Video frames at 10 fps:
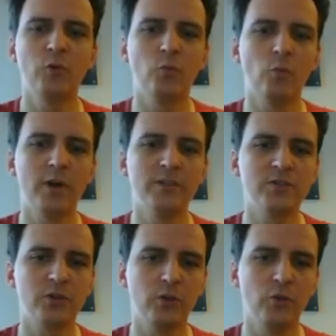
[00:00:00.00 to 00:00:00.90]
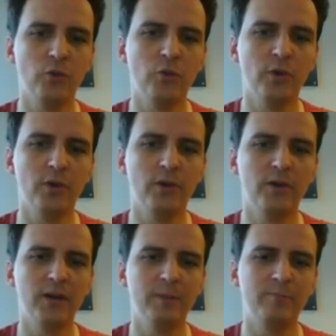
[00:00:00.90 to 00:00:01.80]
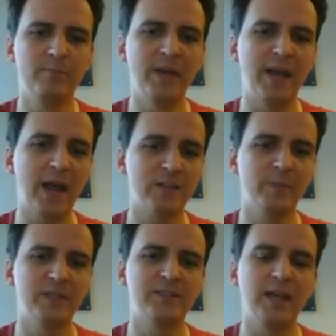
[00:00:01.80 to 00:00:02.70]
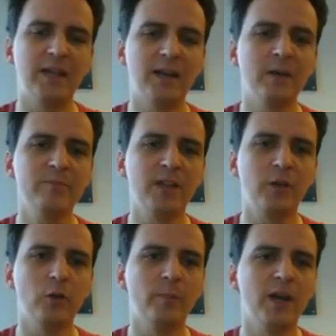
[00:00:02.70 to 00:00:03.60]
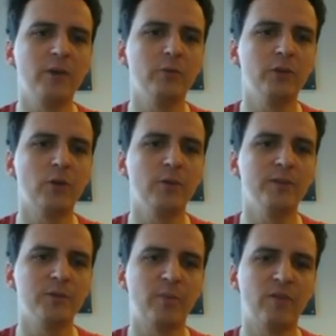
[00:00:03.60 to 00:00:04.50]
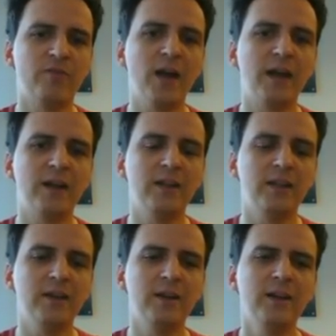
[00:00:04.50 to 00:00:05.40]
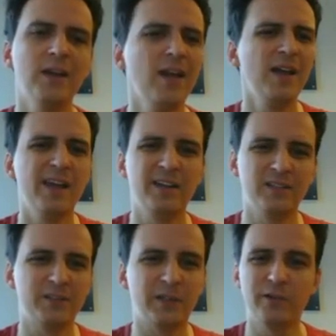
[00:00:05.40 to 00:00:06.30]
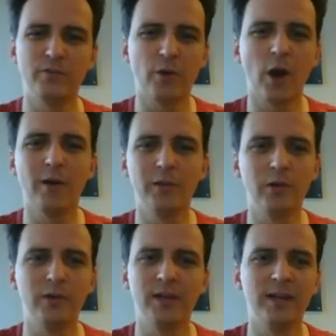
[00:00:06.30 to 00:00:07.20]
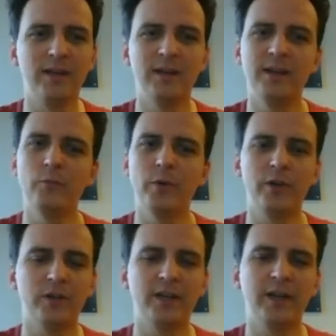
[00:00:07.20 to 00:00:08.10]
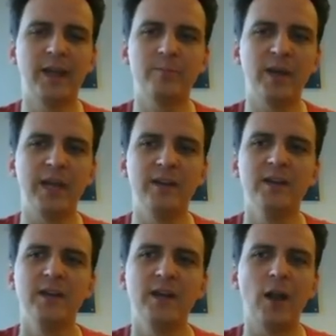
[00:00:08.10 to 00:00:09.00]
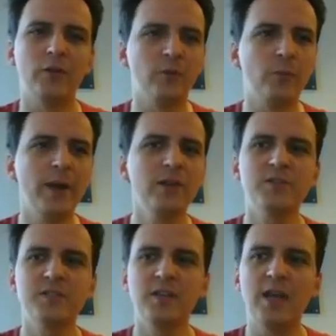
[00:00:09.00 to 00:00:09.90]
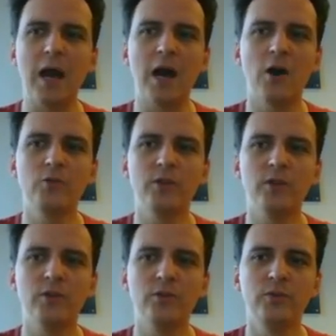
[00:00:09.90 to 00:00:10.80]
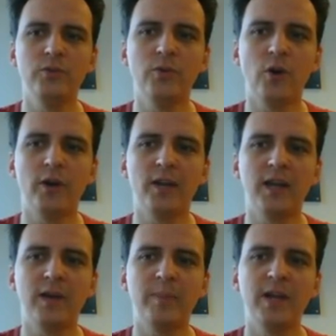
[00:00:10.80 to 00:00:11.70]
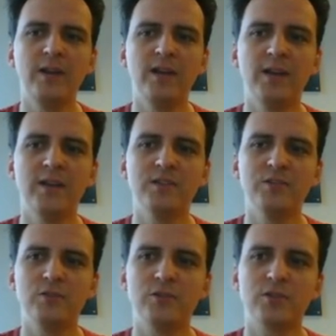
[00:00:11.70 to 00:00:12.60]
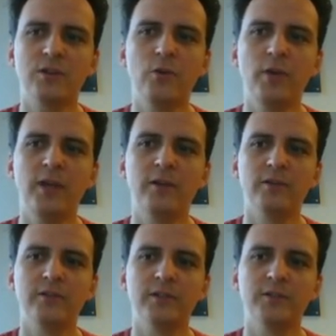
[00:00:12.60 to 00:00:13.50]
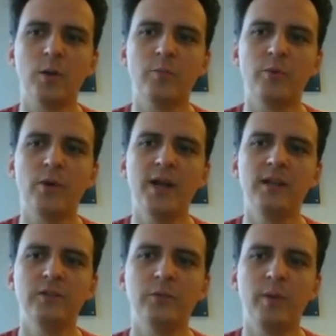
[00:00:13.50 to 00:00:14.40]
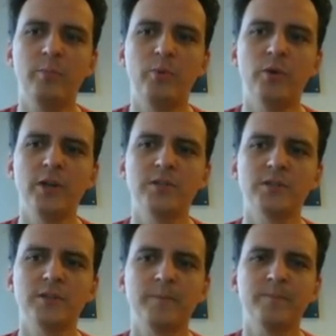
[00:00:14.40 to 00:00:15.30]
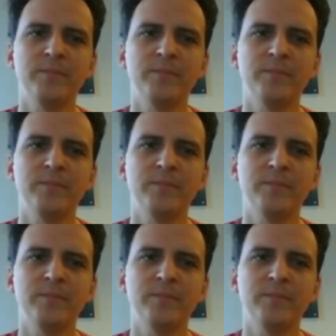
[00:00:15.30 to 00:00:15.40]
Once your bid has been taken up, then your money will go into provided in here, and it'll tell you for how long and when you're going to get paid. Now, the way you see how you are getting paid is you just go here on the top right to reports,